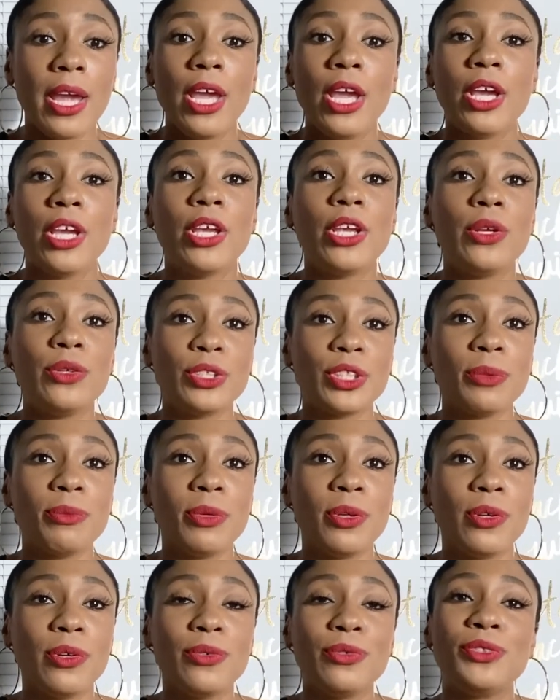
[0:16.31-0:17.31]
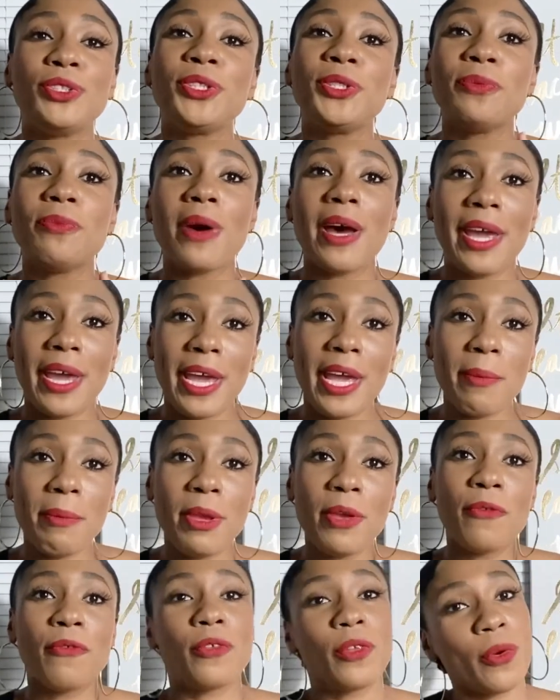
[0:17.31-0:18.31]
you should move to Miami,
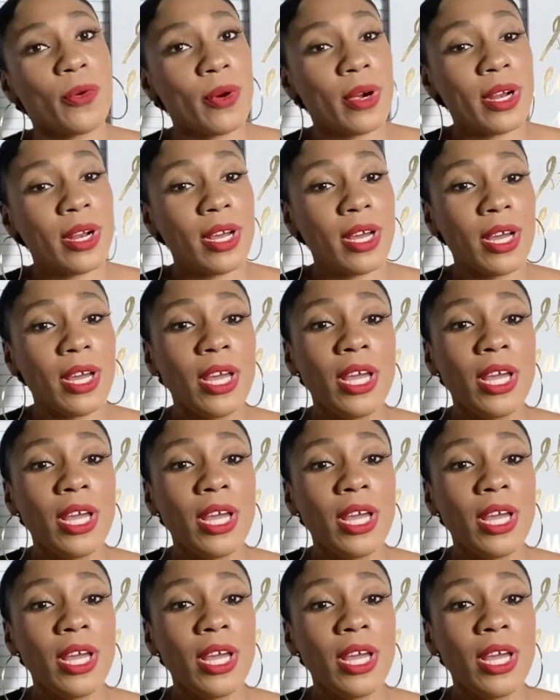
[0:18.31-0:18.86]
Florida.